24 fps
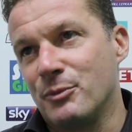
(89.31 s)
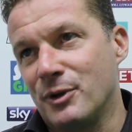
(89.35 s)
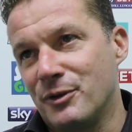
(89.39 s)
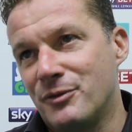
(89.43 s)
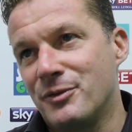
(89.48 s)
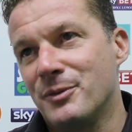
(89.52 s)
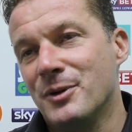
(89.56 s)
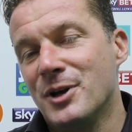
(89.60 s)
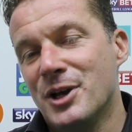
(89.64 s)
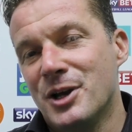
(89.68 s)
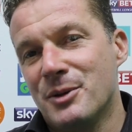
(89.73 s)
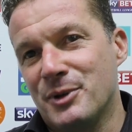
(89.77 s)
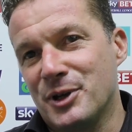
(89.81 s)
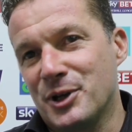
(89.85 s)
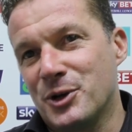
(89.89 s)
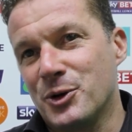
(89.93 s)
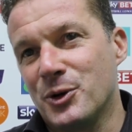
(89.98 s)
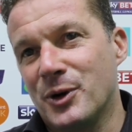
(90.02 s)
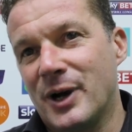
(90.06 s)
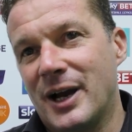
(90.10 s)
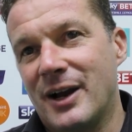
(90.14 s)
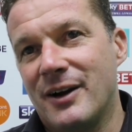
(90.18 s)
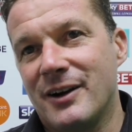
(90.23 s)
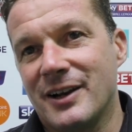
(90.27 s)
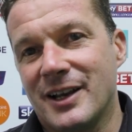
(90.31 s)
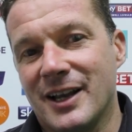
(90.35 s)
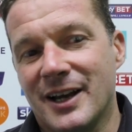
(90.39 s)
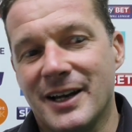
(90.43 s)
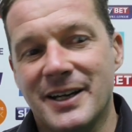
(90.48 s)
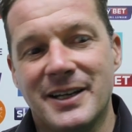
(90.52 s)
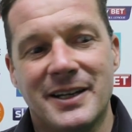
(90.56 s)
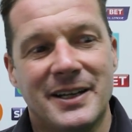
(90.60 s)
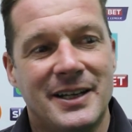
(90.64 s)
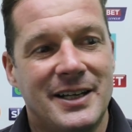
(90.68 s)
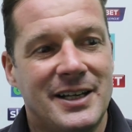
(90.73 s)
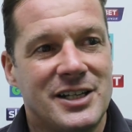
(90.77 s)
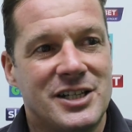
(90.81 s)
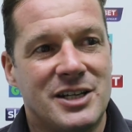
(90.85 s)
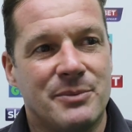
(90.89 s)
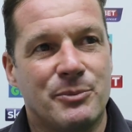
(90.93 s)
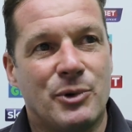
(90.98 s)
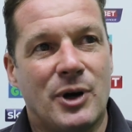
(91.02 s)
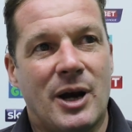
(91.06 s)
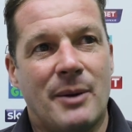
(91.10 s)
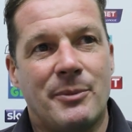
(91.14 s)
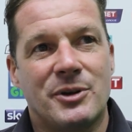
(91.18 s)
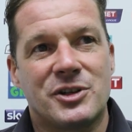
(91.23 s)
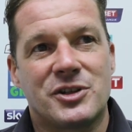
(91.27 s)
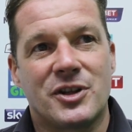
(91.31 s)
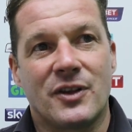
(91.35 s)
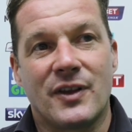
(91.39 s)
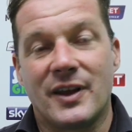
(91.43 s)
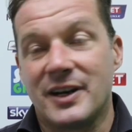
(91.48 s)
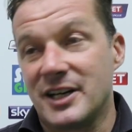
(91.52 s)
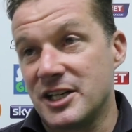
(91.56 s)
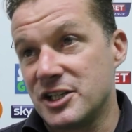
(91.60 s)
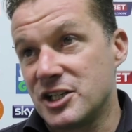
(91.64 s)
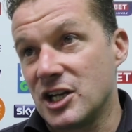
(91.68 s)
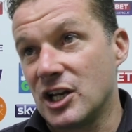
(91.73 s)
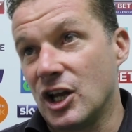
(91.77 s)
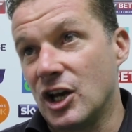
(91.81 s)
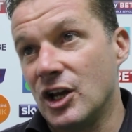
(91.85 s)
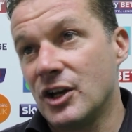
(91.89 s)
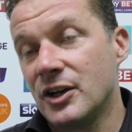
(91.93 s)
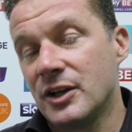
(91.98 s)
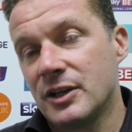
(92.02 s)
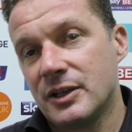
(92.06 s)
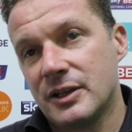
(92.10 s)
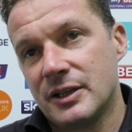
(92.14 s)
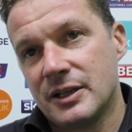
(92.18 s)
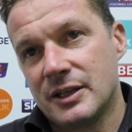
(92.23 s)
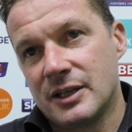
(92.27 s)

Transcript: We've been caught out of game. Simple habits that they need to learn.